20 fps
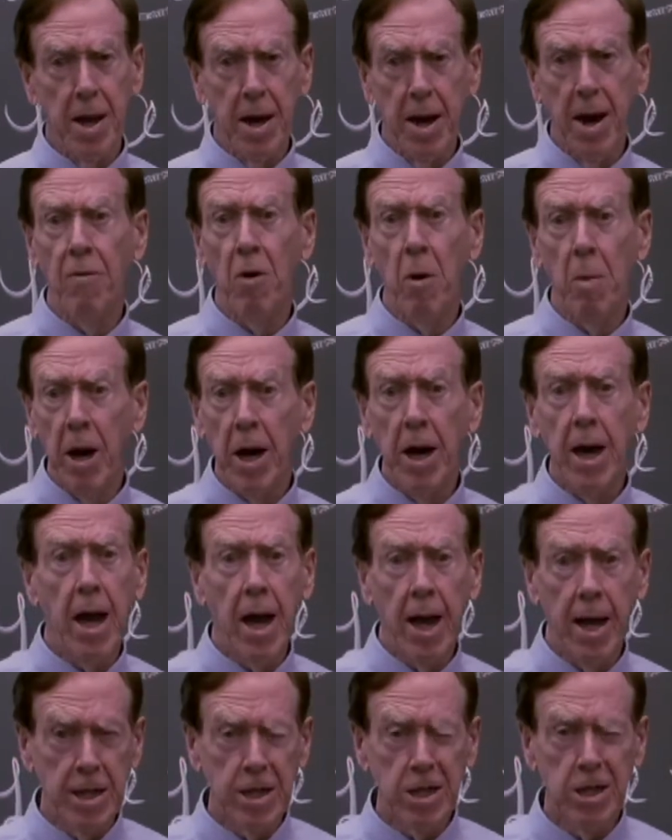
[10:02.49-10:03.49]
that everybody
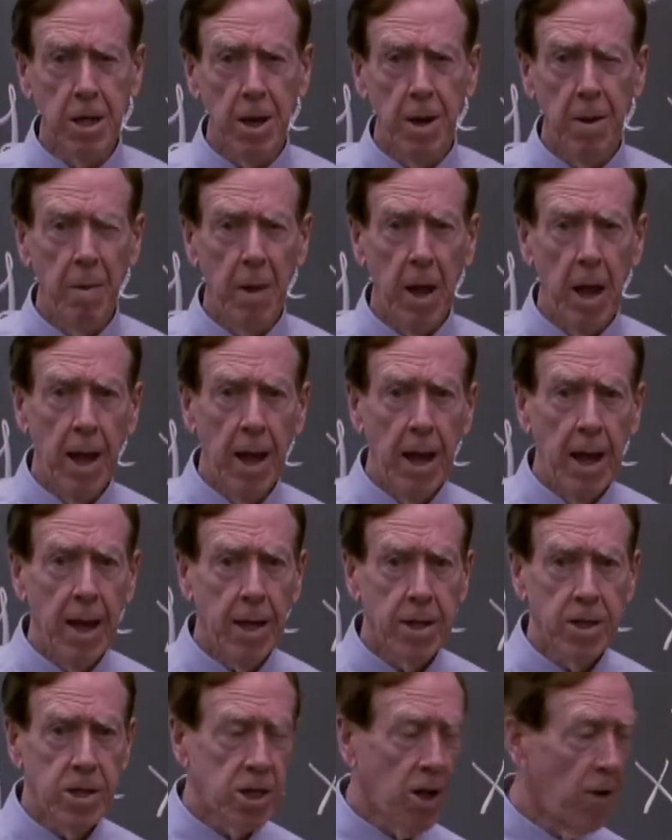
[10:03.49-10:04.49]
hates.
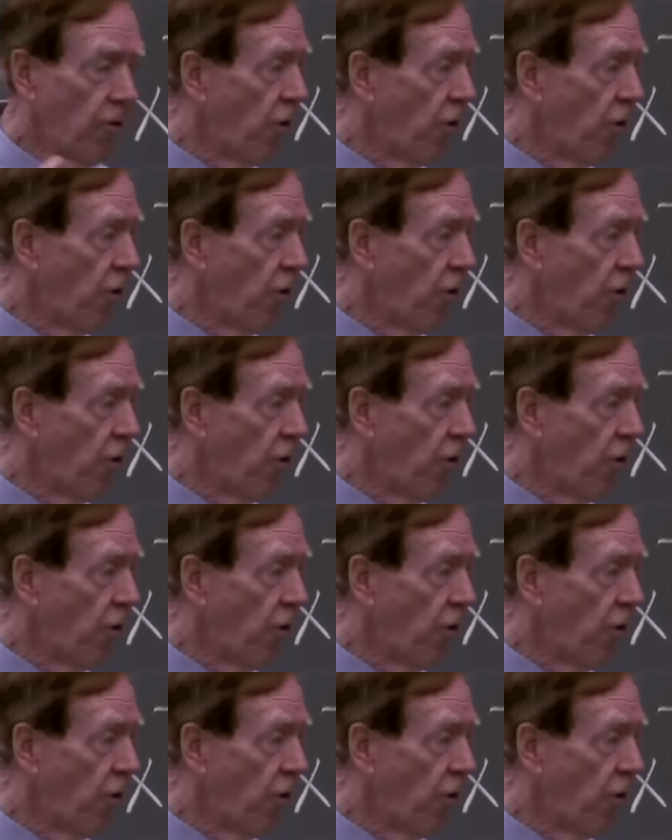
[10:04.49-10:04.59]
It's the